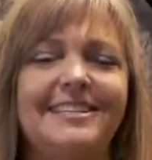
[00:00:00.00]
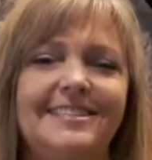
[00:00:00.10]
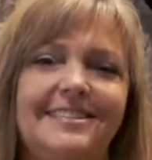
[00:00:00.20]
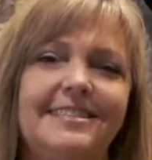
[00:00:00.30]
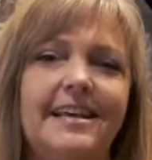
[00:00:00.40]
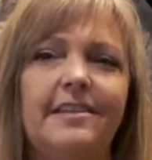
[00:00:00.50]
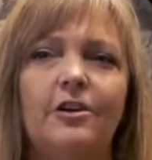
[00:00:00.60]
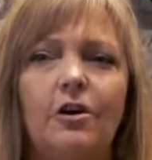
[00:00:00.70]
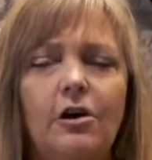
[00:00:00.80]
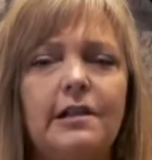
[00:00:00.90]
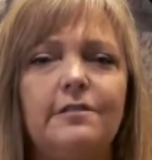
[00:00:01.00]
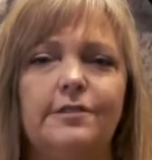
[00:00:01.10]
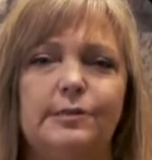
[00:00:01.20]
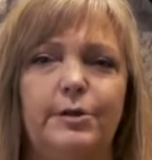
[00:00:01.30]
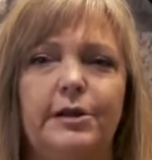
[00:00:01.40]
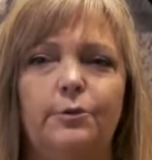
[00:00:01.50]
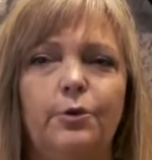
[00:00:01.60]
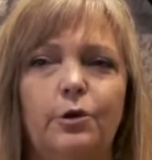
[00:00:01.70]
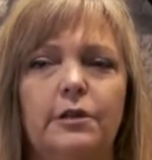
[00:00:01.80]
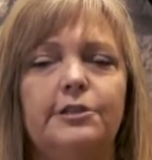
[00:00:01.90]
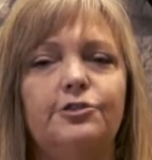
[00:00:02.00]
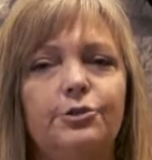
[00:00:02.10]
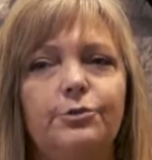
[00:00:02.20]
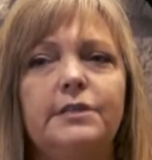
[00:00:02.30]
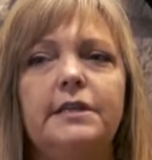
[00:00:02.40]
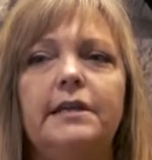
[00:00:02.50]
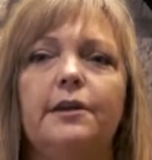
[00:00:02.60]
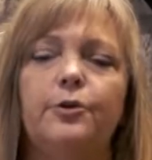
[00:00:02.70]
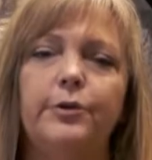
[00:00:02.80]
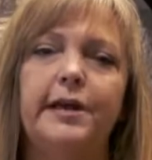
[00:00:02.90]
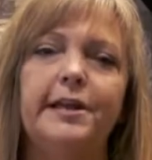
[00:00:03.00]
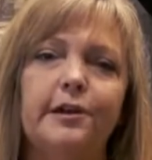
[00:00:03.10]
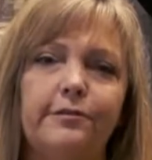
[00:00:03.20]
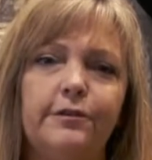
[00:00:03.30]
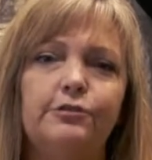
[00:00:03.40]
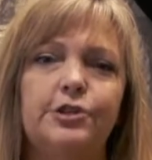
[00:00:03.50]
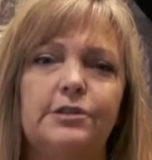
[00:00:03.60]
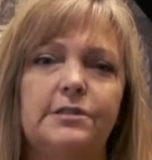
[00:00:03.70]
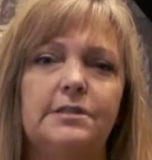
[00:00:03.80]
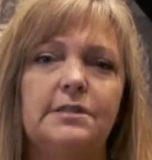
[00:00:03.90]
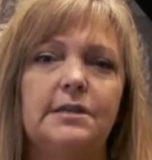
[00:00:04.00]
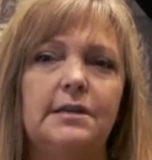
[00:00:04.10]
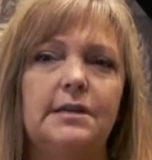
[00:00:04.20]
on to say that all of us play a role in choosing and creating our futures,